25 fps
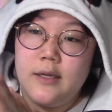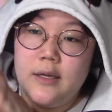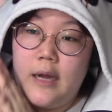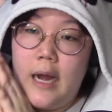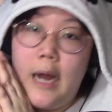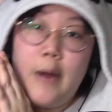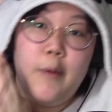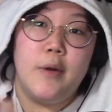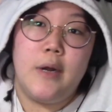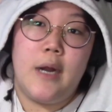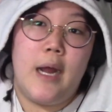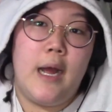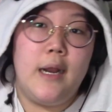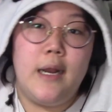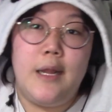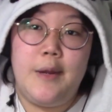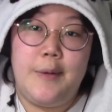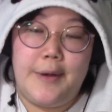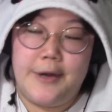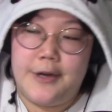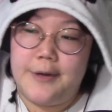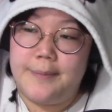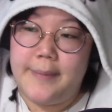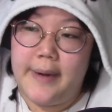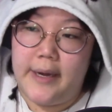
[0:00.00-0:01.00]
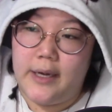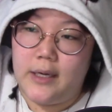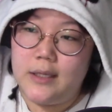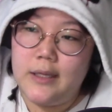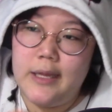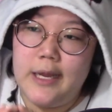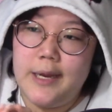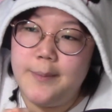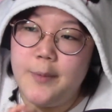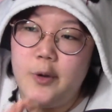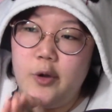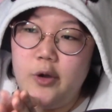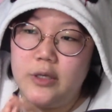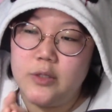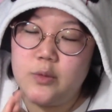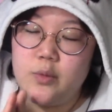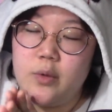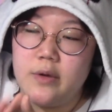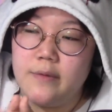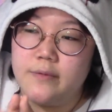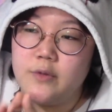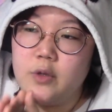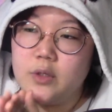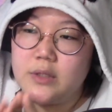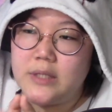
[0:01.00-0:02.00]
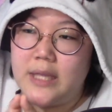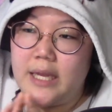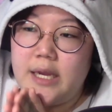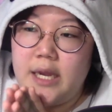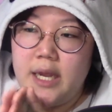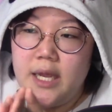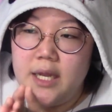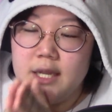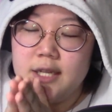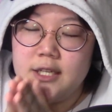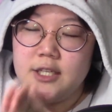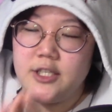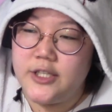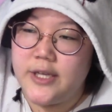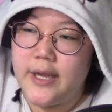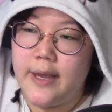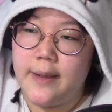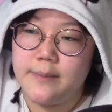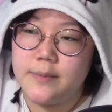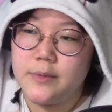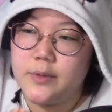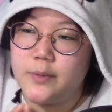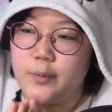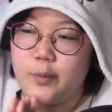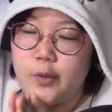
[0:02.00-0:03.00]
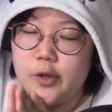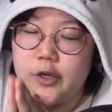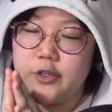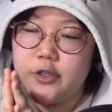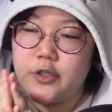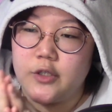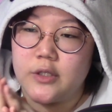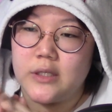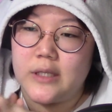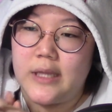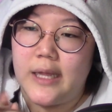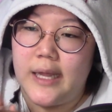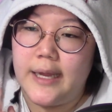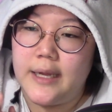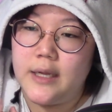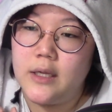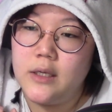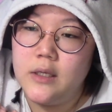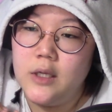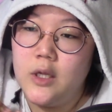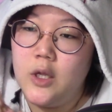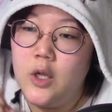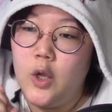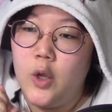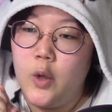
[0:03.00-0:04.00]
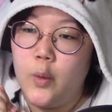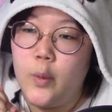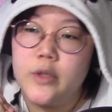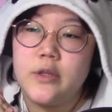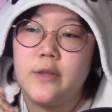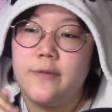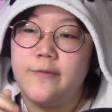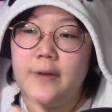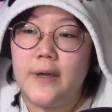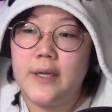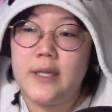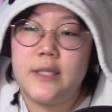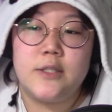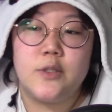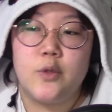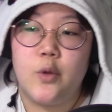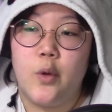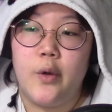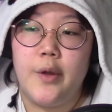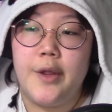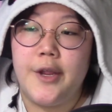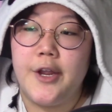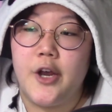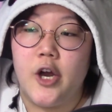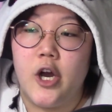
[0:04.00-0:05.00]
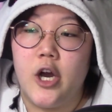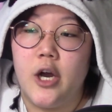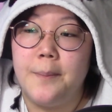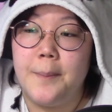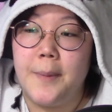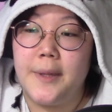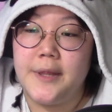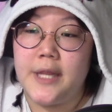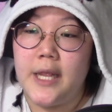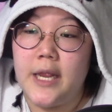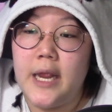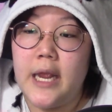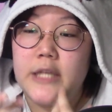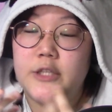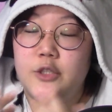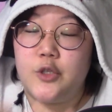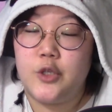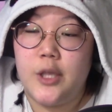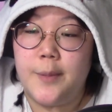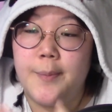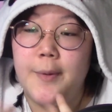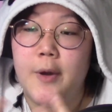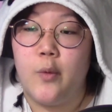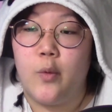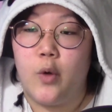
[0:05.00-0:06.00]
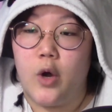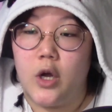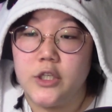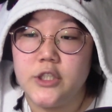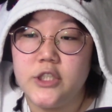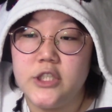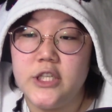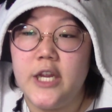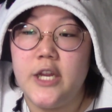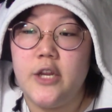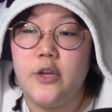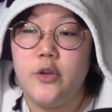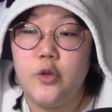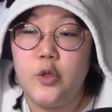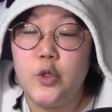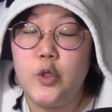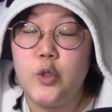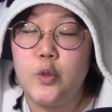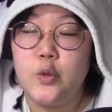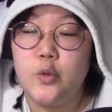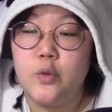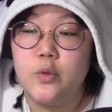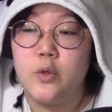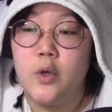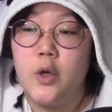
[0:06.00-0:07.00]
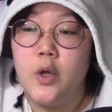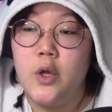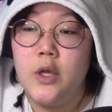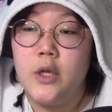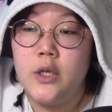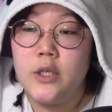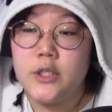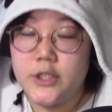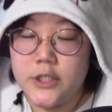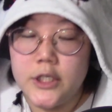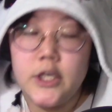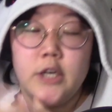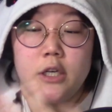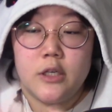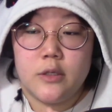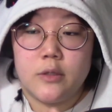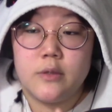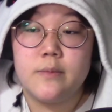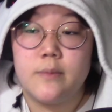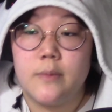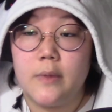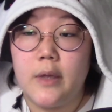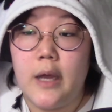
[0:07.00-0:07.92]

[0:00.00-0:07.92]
I would highly recommend. Claymore is one of those like hidden gems where just like what the fuck is going on, but then as you keep on watching, you still